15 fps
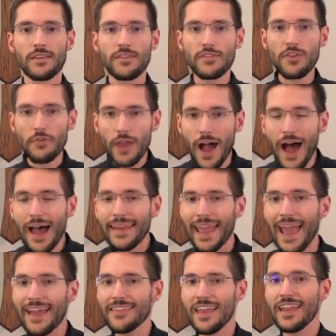So God
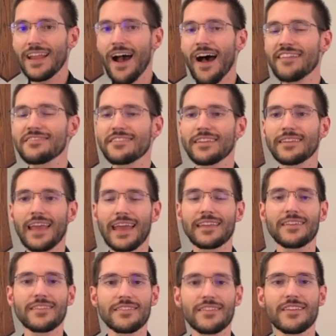has a constant and
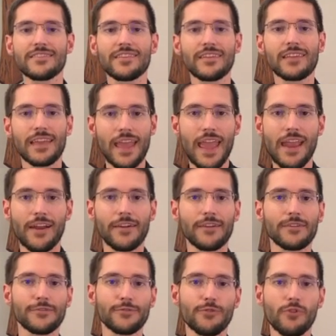consistent
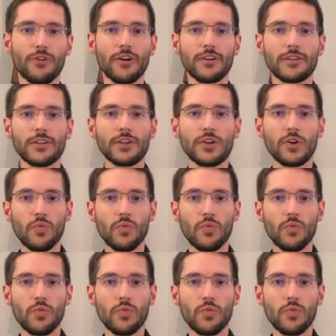care for